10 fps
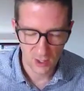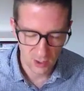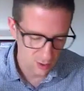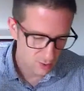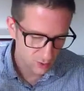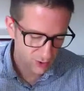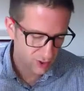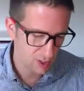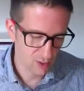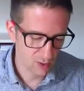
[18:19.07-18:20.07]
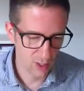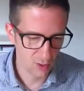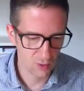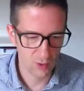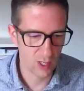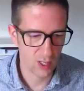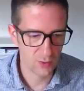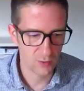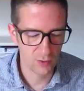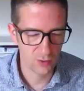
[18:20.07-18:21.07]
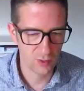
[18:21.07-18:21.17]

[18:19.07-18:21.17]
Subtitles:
You can also go through